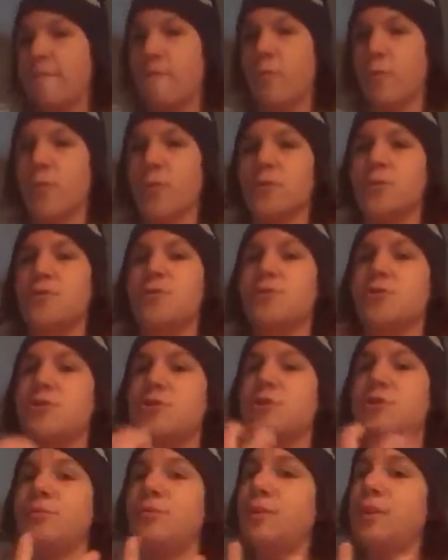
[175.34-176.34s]
for
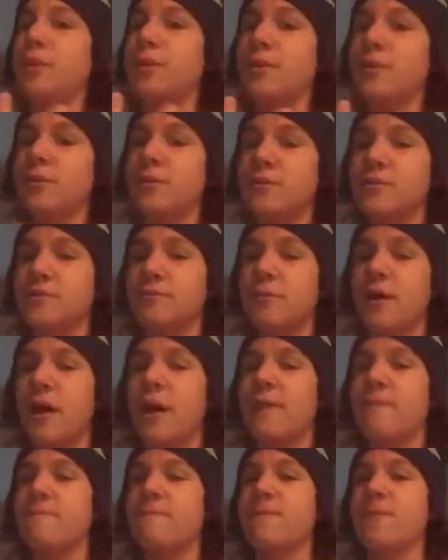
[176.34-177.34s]
2 years,
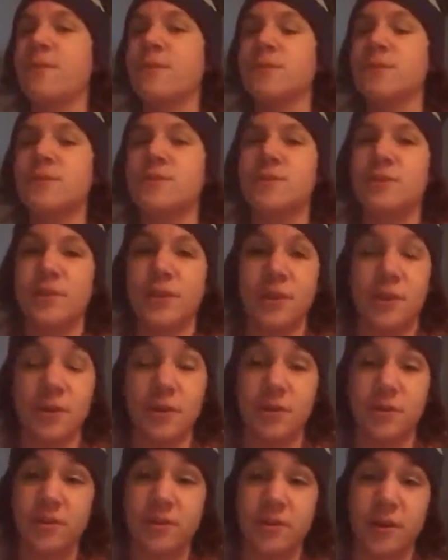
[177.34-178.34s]
my first
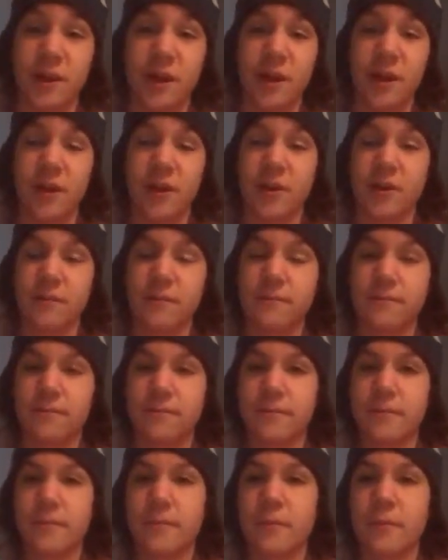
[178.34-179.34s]
years there.
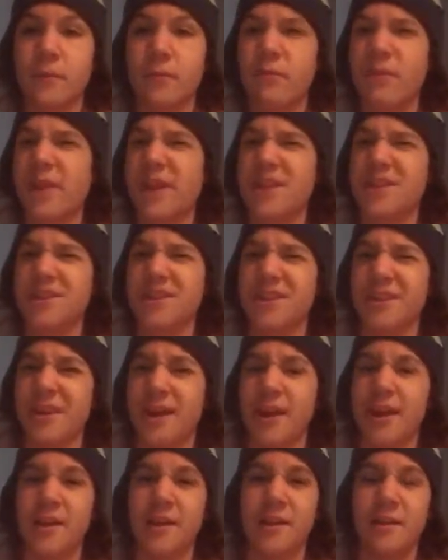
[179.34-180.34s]
Well, actually,